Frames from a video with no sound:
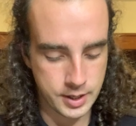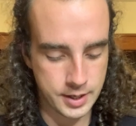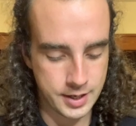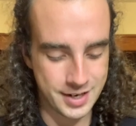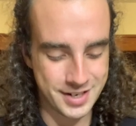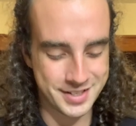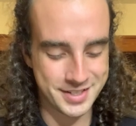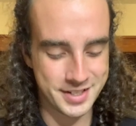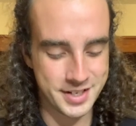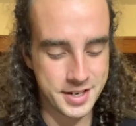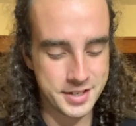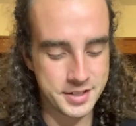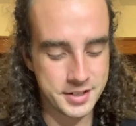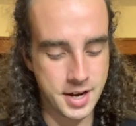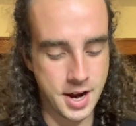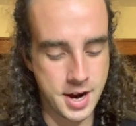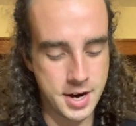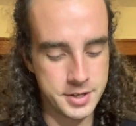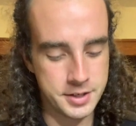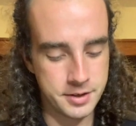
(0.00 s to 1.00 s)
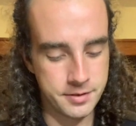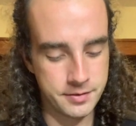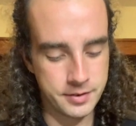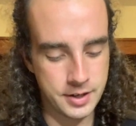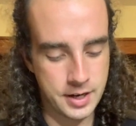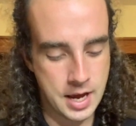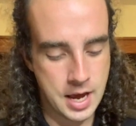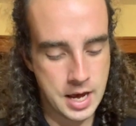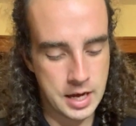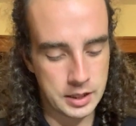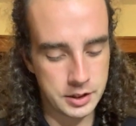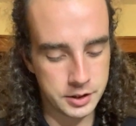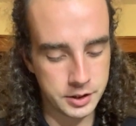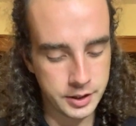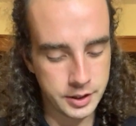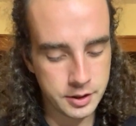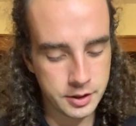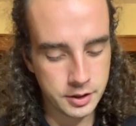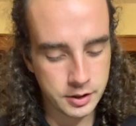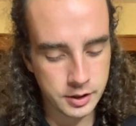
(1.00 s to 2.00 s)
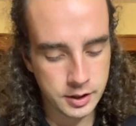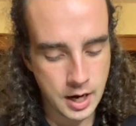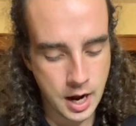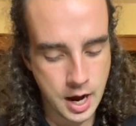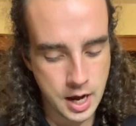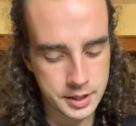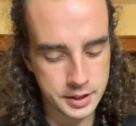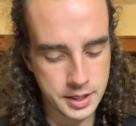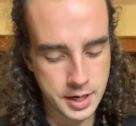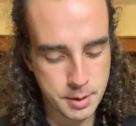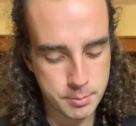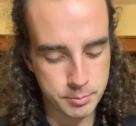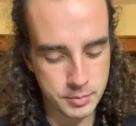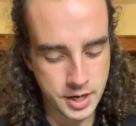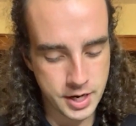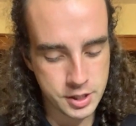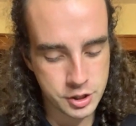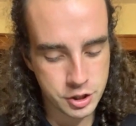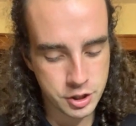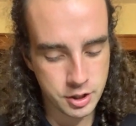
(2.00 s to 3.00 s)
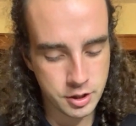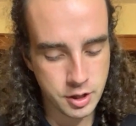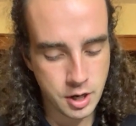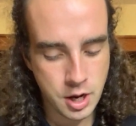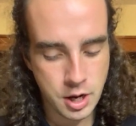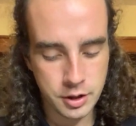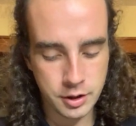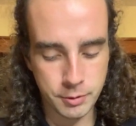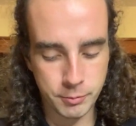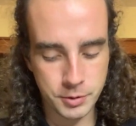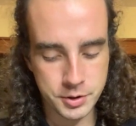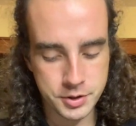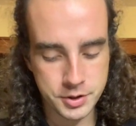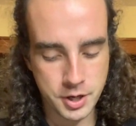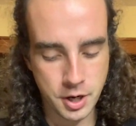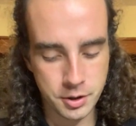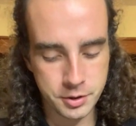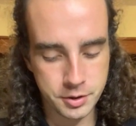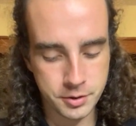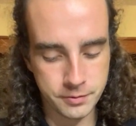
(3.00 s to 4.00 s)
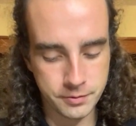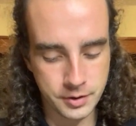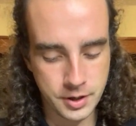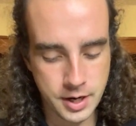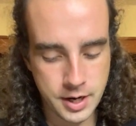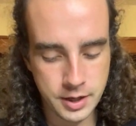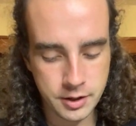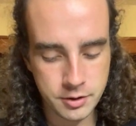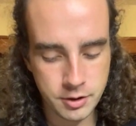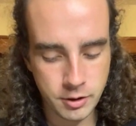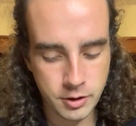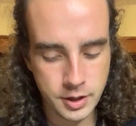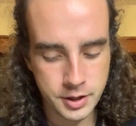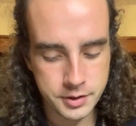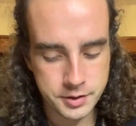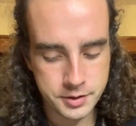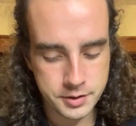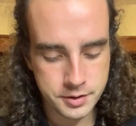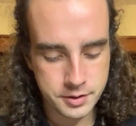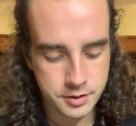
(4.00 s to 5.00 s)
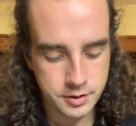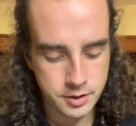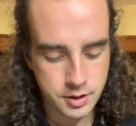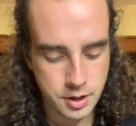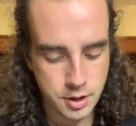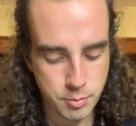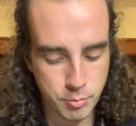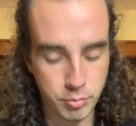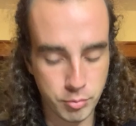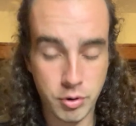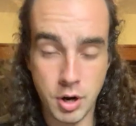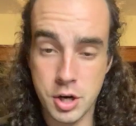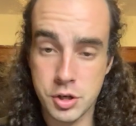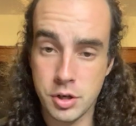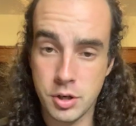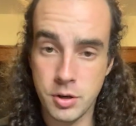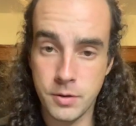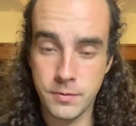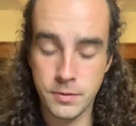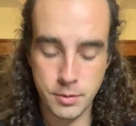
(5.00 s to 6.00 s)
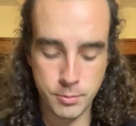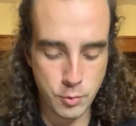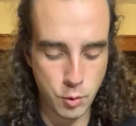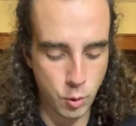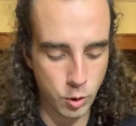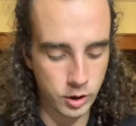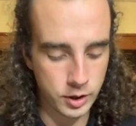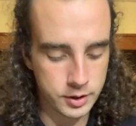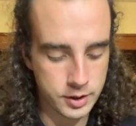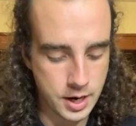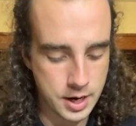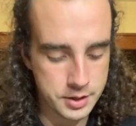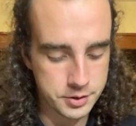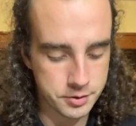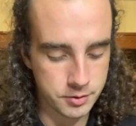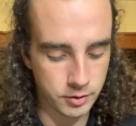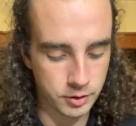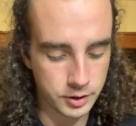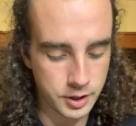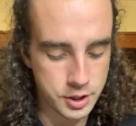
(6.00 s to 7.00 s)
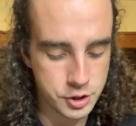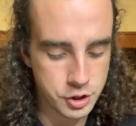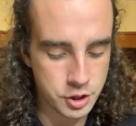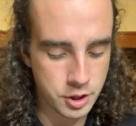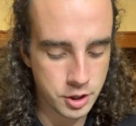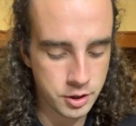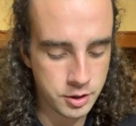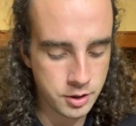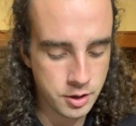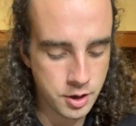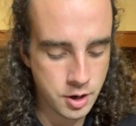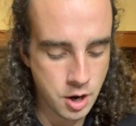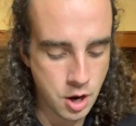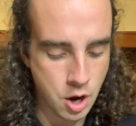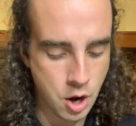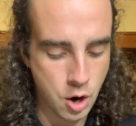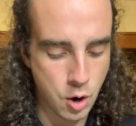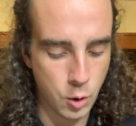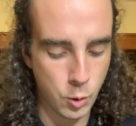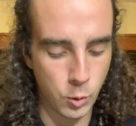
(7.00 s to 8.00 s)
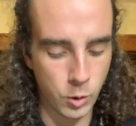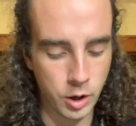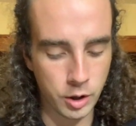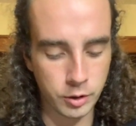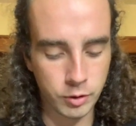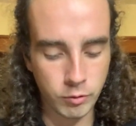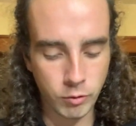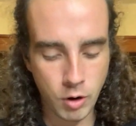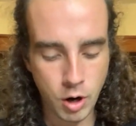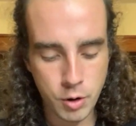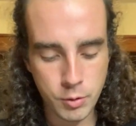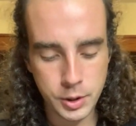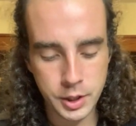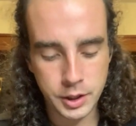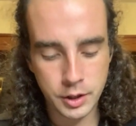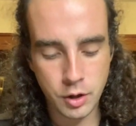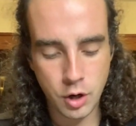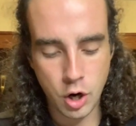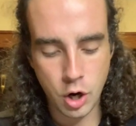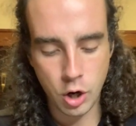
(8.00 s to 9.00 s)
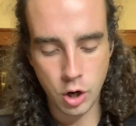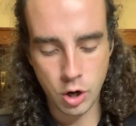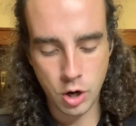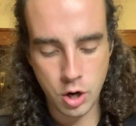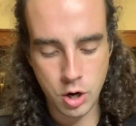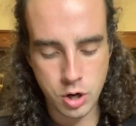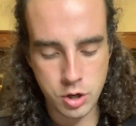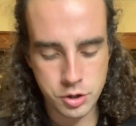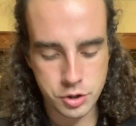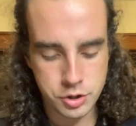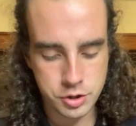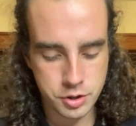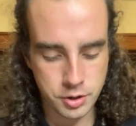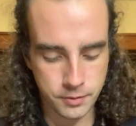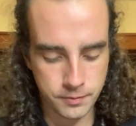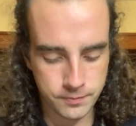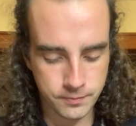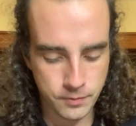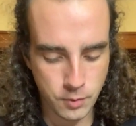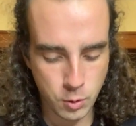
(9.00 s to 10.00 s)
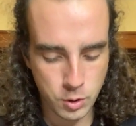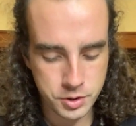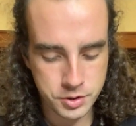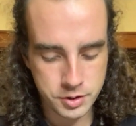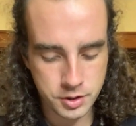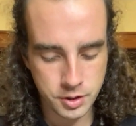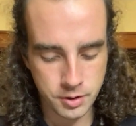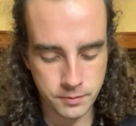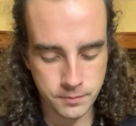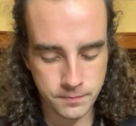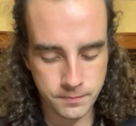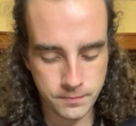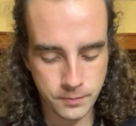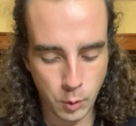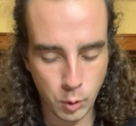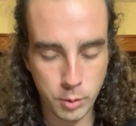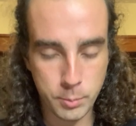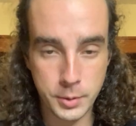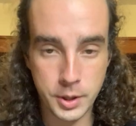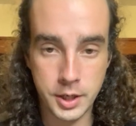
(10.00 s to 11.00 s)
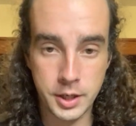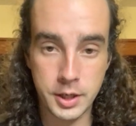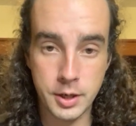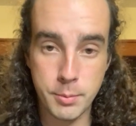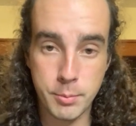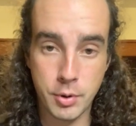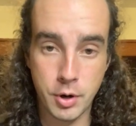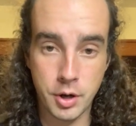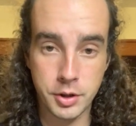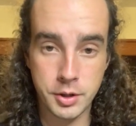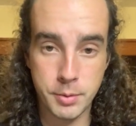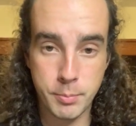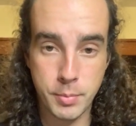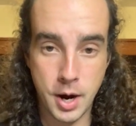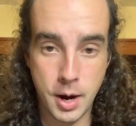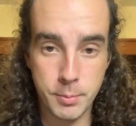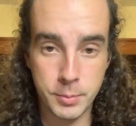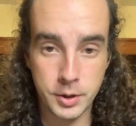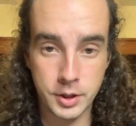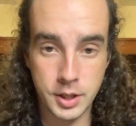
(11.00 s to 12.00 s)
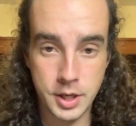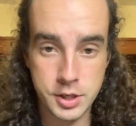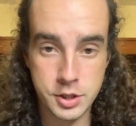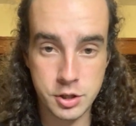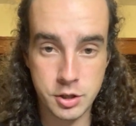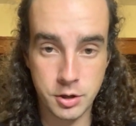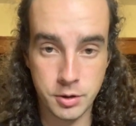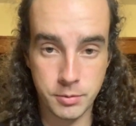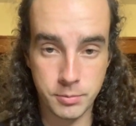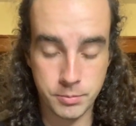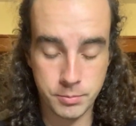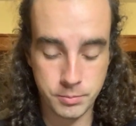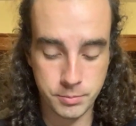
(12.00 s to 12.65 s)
Is this kind of legal condemnation the result of ignorance, pressure from organized religion, or a growing urge to force conformity upon the population?